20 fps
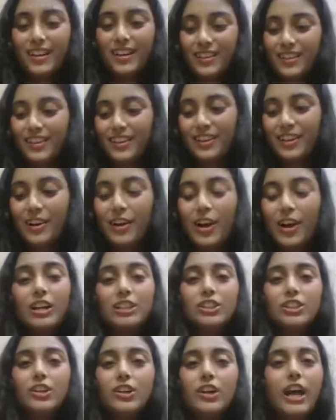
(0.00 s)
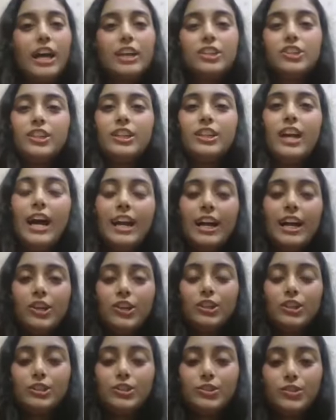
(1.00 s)
yeah, yeah. So actually, I had
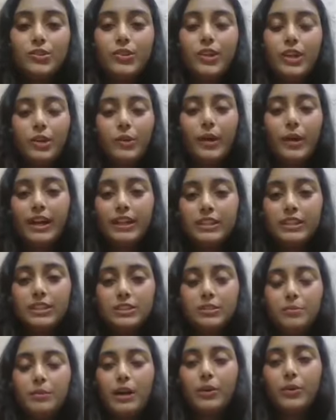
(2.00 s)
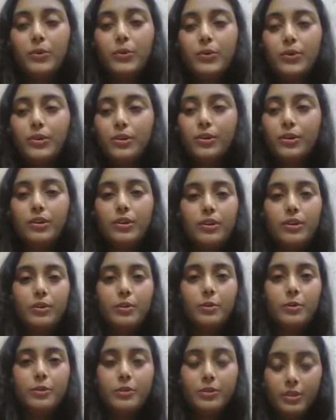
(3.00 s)
also inquired this about
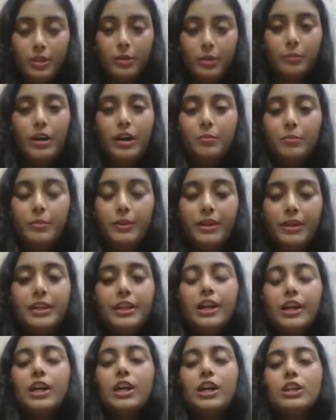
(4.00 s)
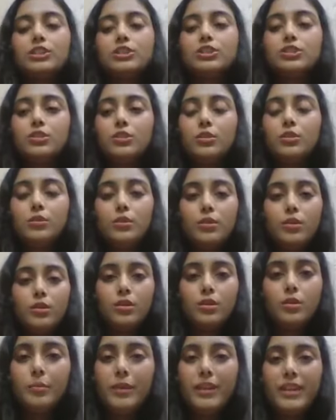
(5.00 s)
derma a bit.
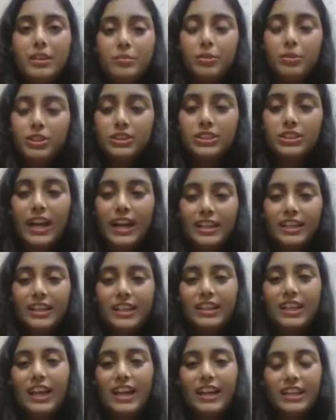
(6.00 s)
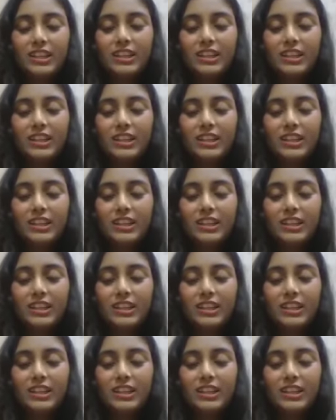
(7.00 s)
So mainly because I didn't like